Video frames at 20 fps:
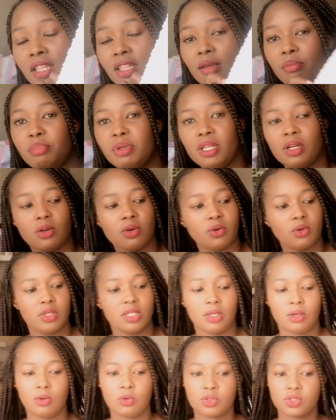the pillow,
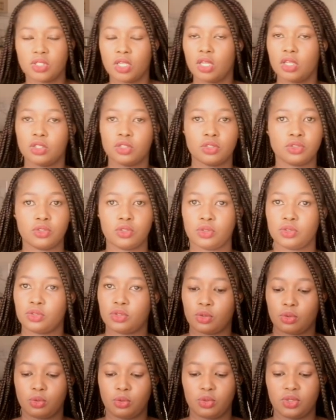it looks so,
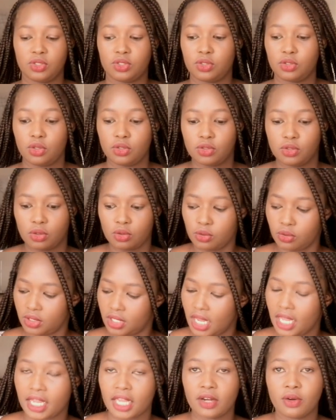so good. So, so
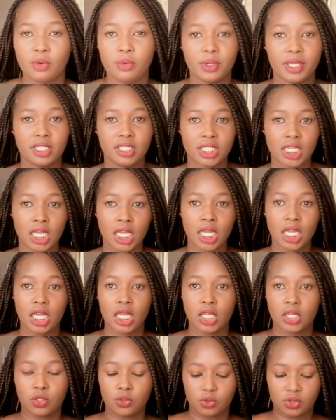good. I cannot wait
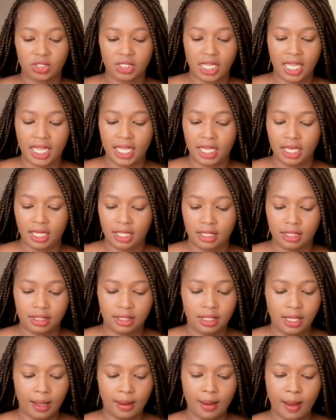to
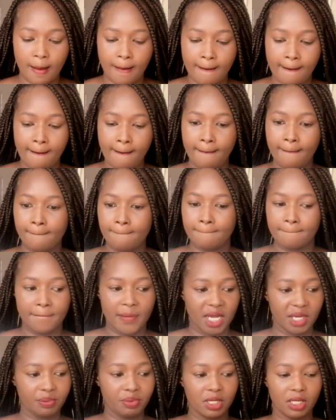style
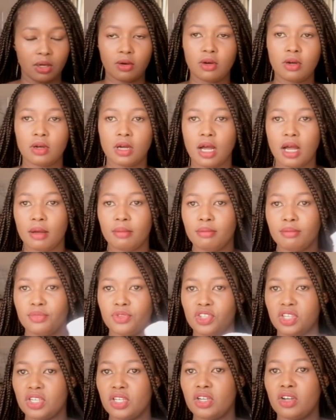my pillow. I'm
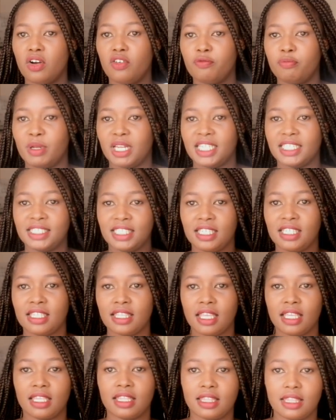thinking of placing
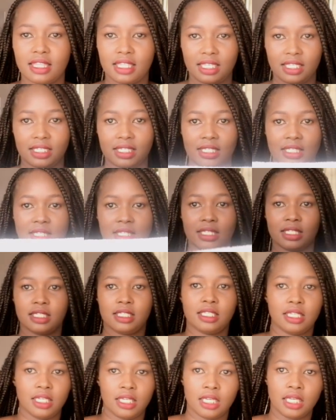this
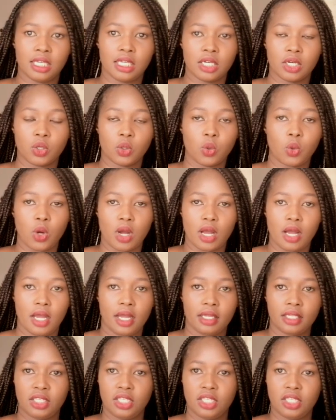kwa